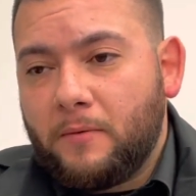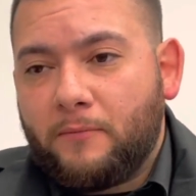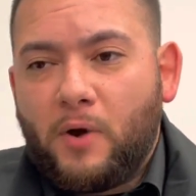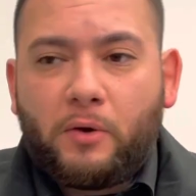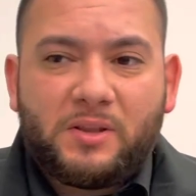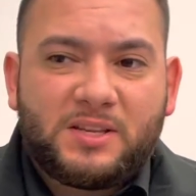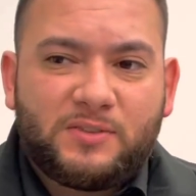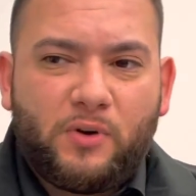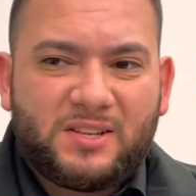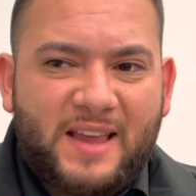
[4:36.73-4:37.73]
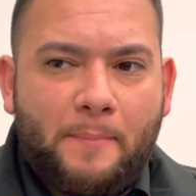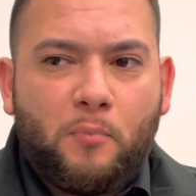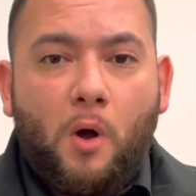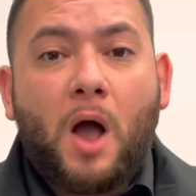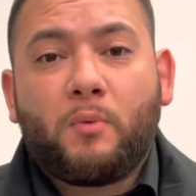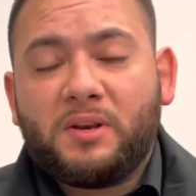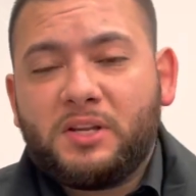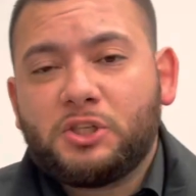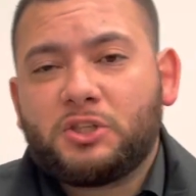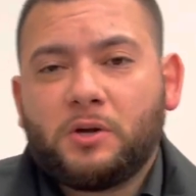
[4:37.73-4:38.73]
fragrances, for example, Acqua
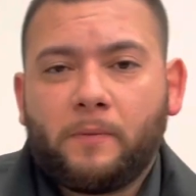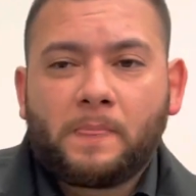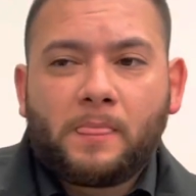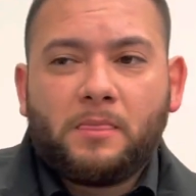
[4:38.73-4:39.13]
Di Gio,